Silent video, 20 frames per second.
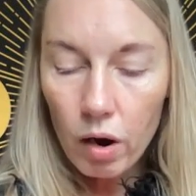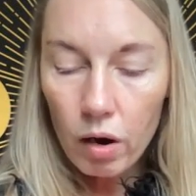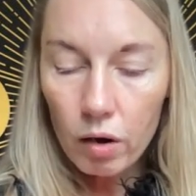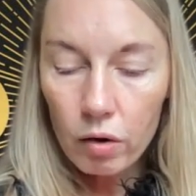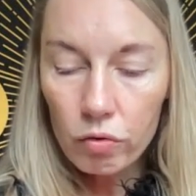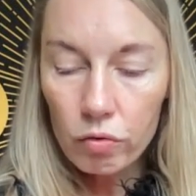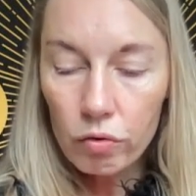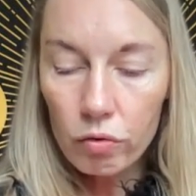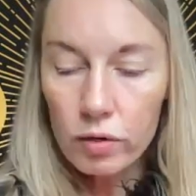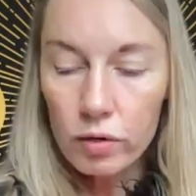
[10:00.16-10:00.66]

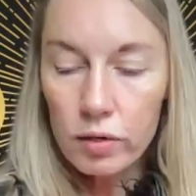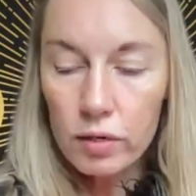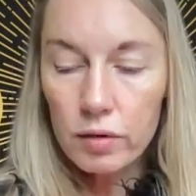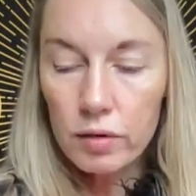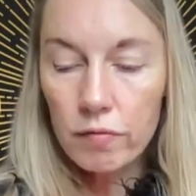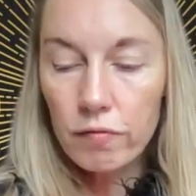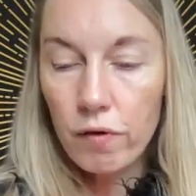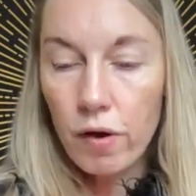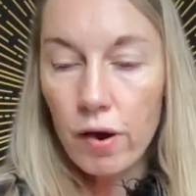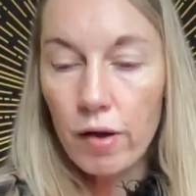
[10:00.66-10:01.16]
across
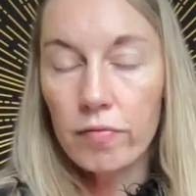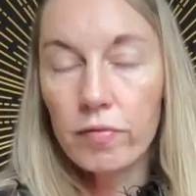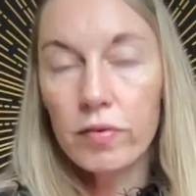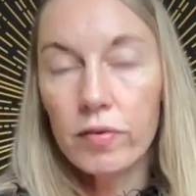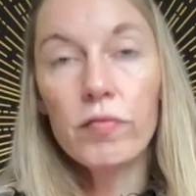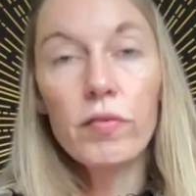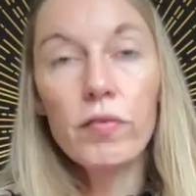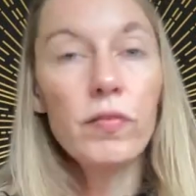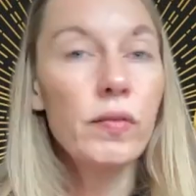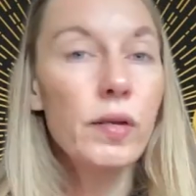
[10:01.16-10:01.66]
5
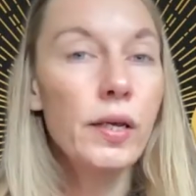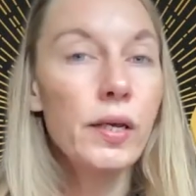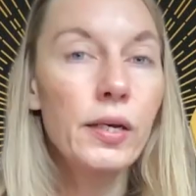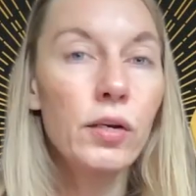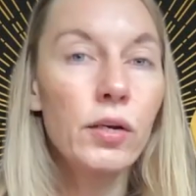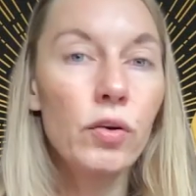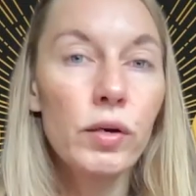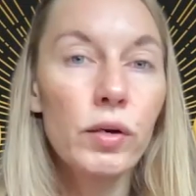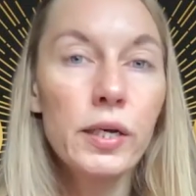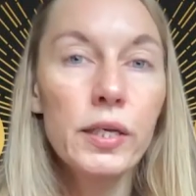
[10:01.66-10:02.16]
to 15
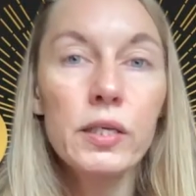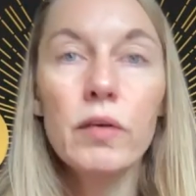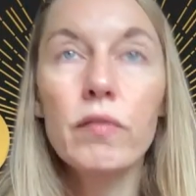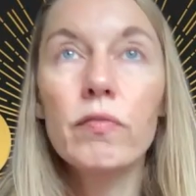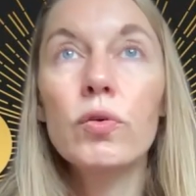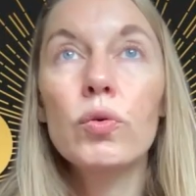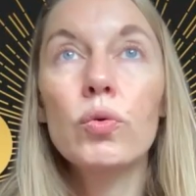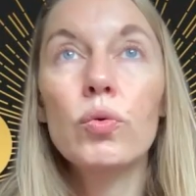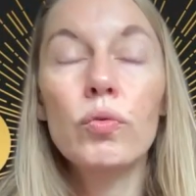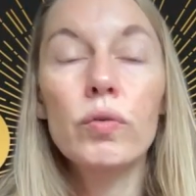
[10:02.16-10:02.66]
degrees
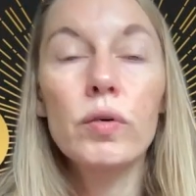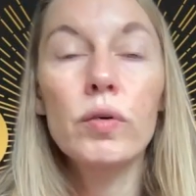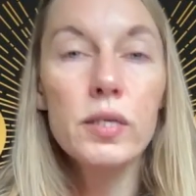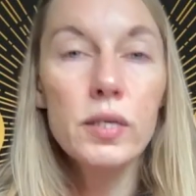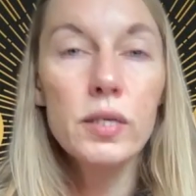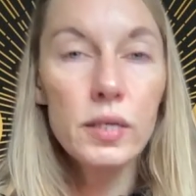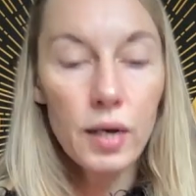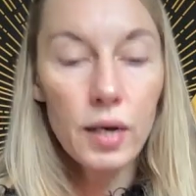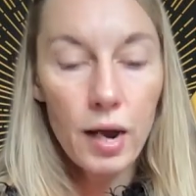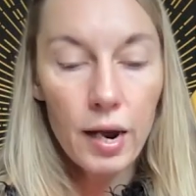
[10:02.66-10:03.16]
of
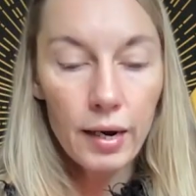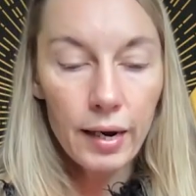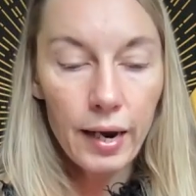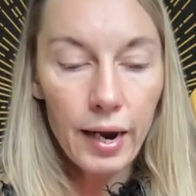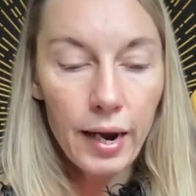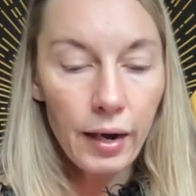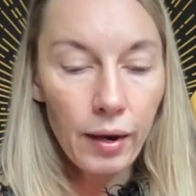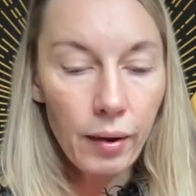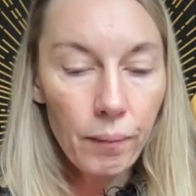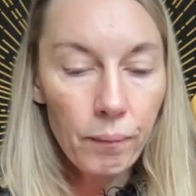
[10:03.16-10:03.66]
Taurus
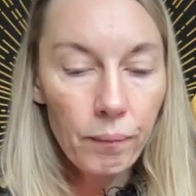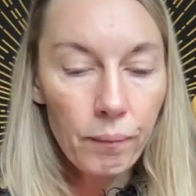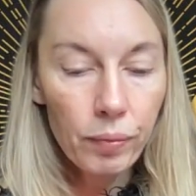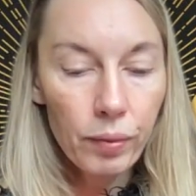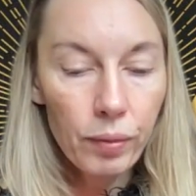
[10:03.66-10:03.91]
again.